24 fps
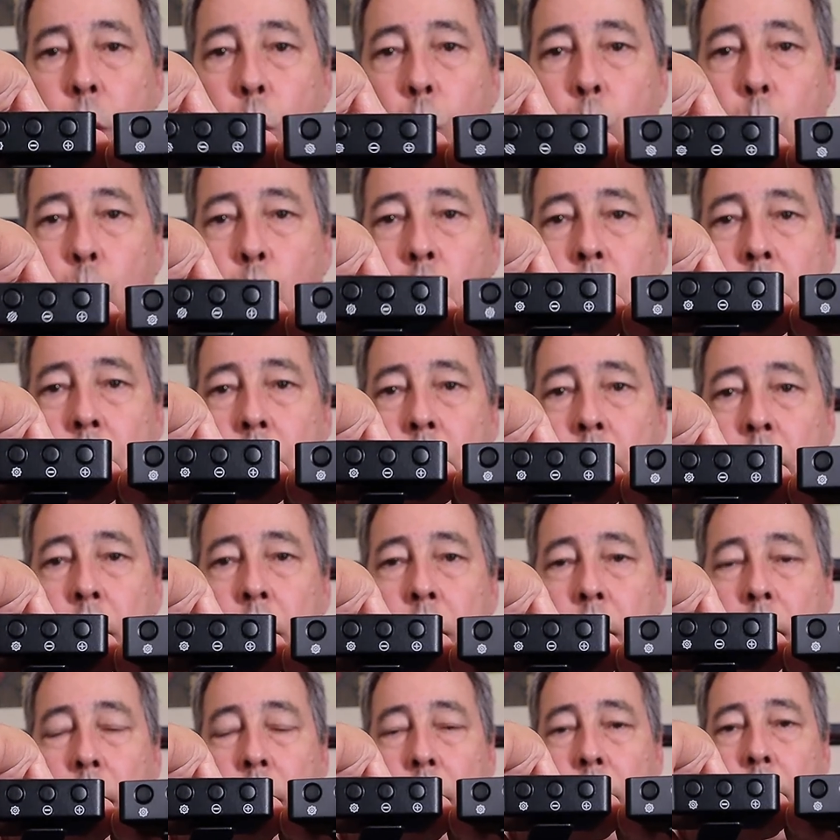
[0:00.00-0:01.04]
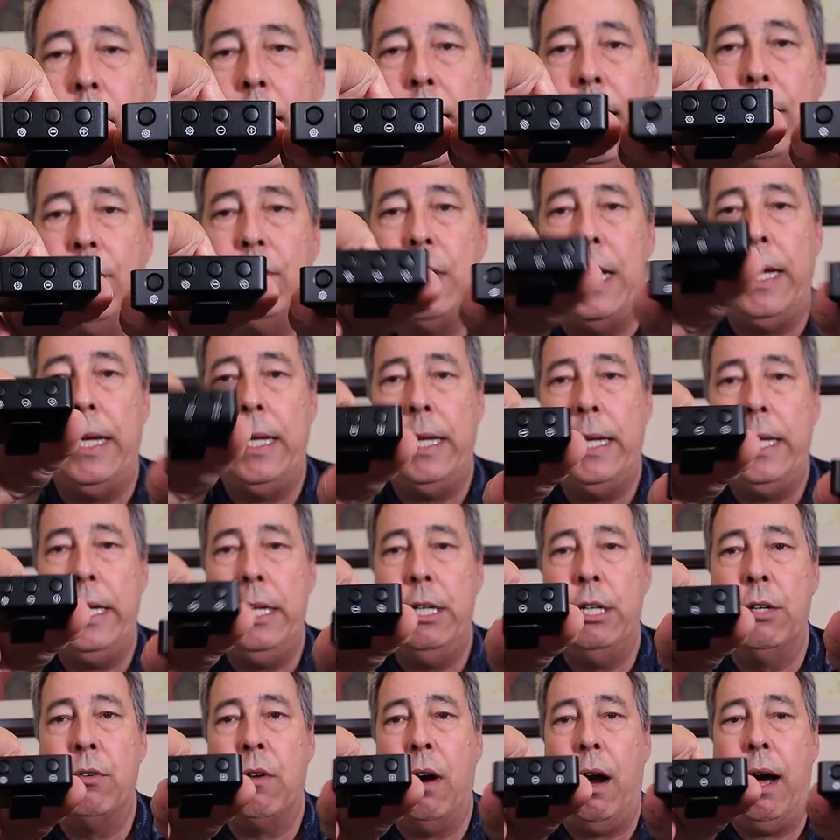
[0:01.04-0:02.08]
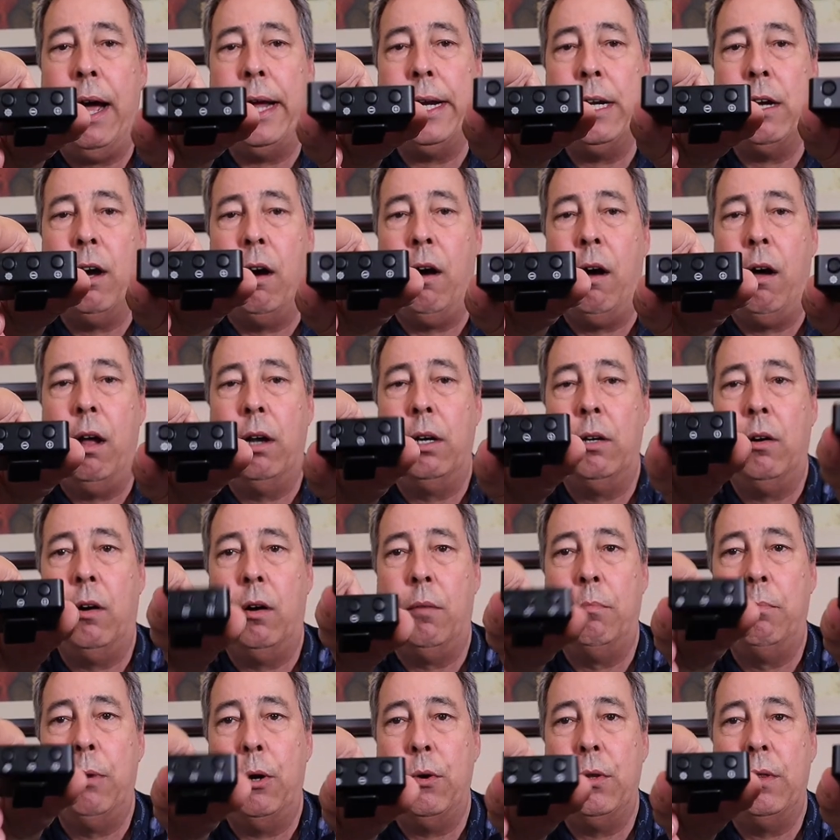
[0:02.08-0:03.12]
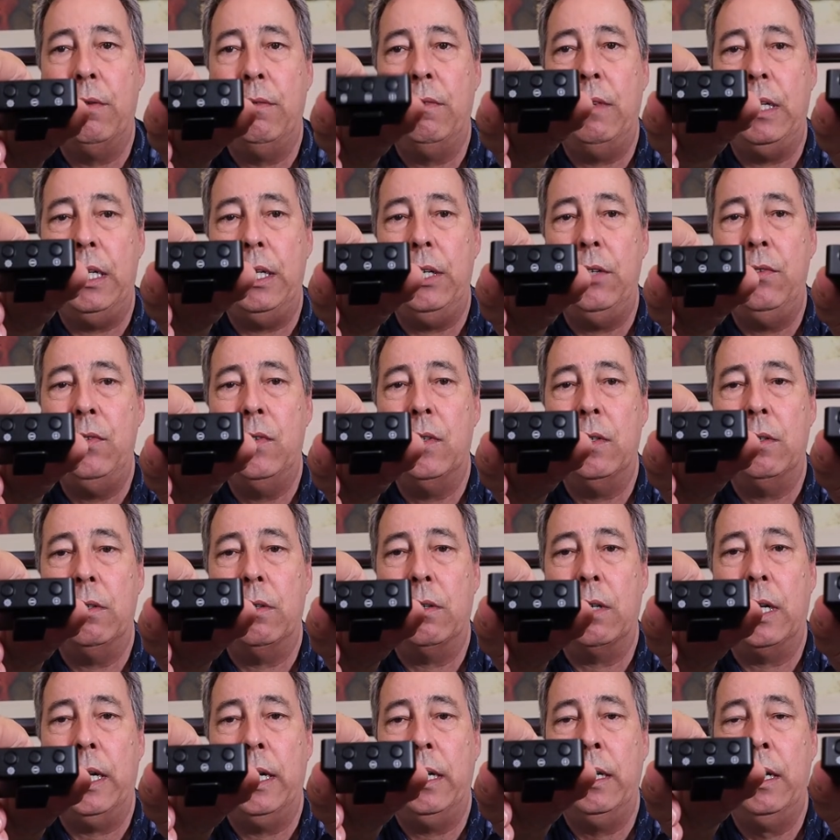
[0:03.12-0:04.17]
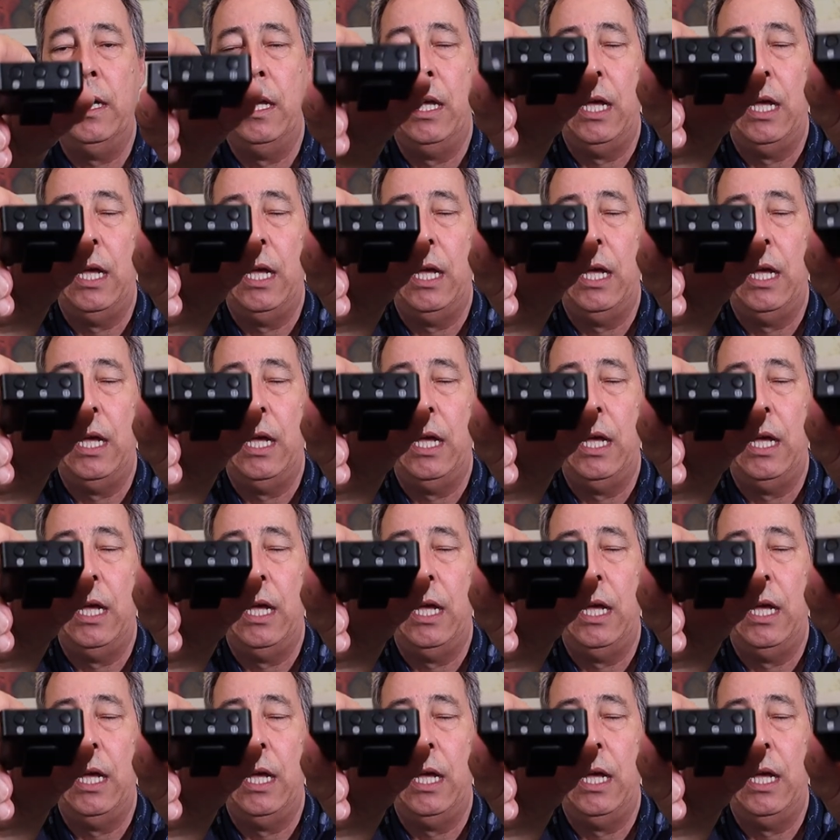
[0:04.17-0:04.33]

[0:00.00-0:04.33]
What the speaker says: One has a gear icon on both of these. Okay?